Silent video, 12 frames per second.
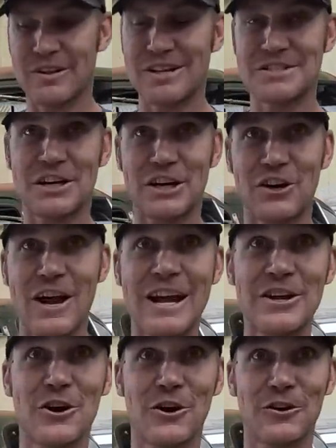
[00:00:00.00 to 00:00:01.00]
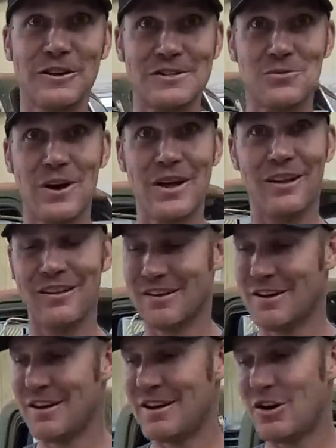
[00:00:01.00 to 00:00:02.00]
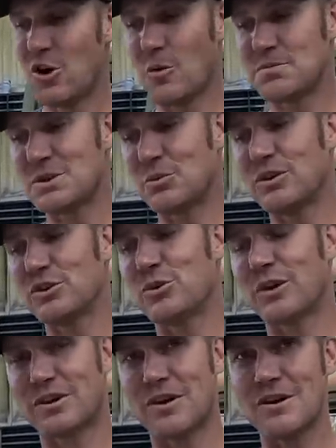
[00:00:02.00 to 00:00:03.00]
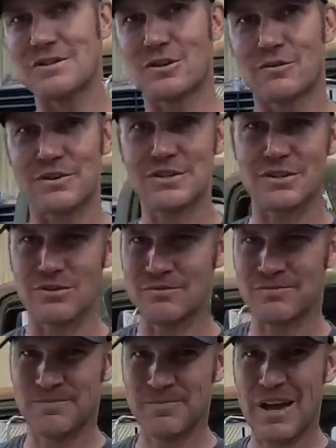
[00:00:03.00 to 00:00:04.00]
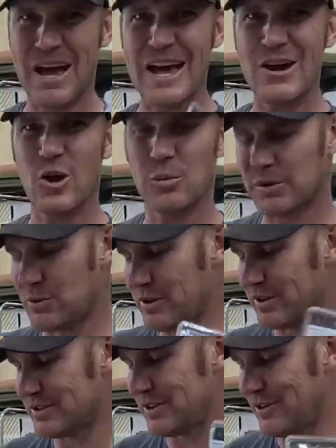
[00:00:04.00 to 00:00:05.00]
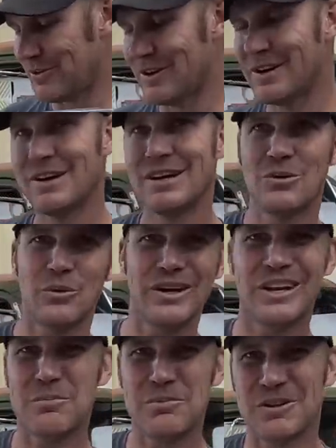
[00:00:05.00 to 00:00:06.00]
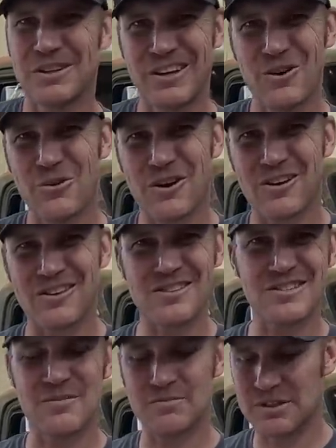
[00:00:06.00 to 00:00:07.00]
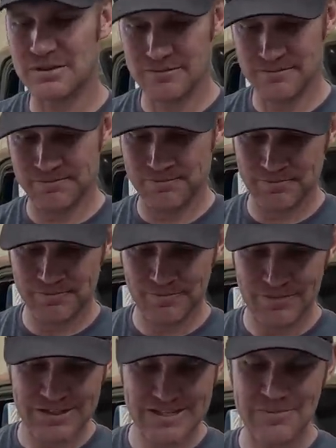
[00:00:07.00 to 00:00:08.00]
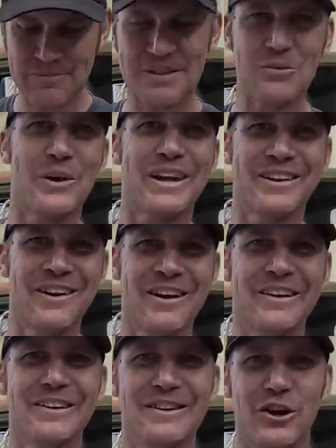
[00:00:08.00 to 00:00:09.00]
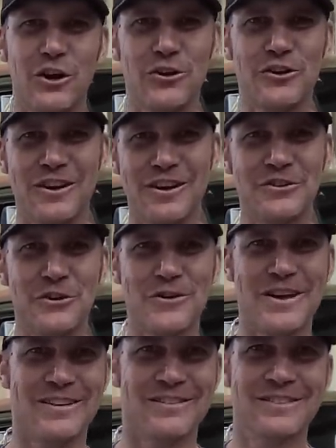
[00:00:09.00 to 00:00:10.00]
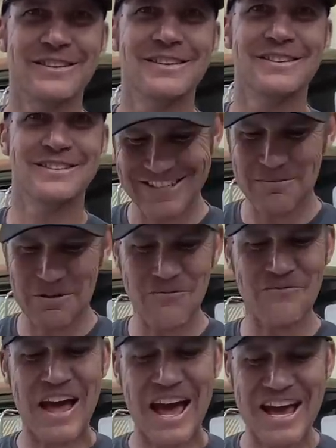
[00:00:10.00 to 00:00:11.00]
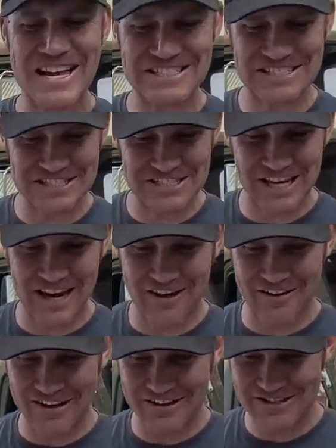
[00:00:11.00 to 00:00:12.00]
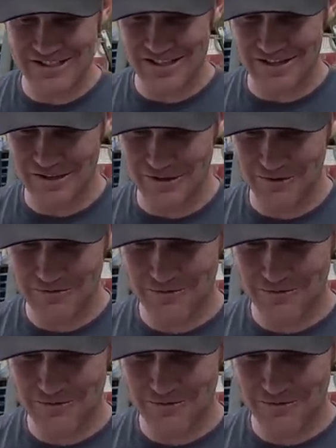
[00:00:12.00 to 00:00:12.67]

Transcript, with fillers: of these to Grind Hard as well hopes that we'll do a crossover soon. I hope we will too. We need to build a go-kart or something. Something that we can hunt, hurt Hunter in. Something fast and I scary. Like so